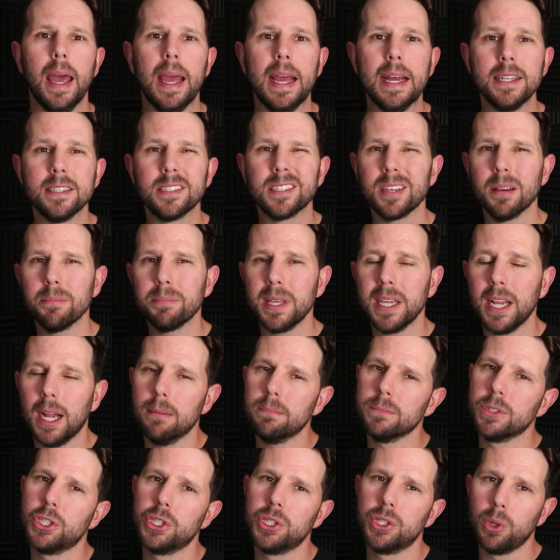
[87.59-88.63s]
and something
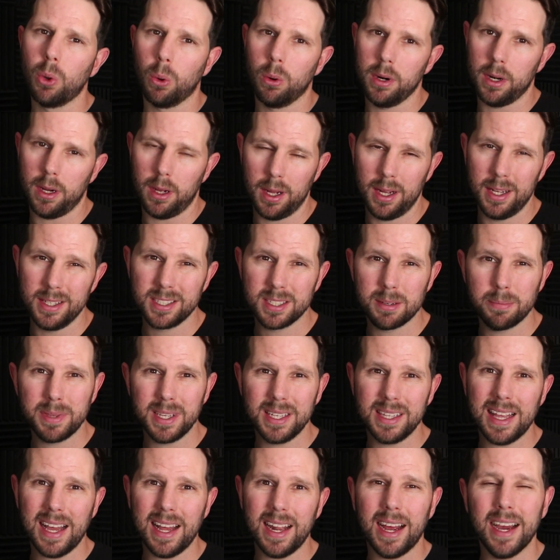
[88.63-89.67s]
I'm short on,
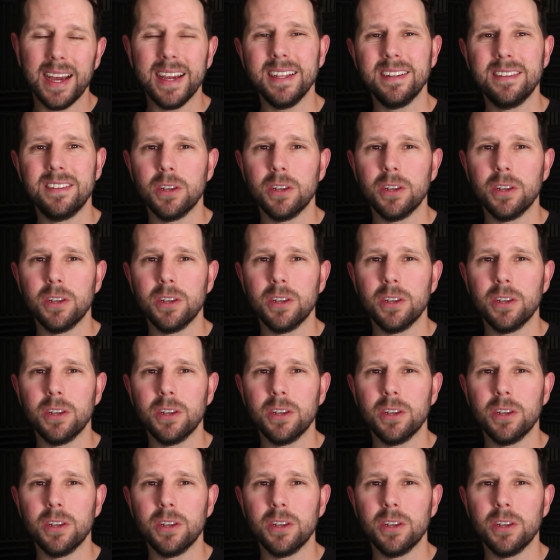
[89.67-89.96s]
something that I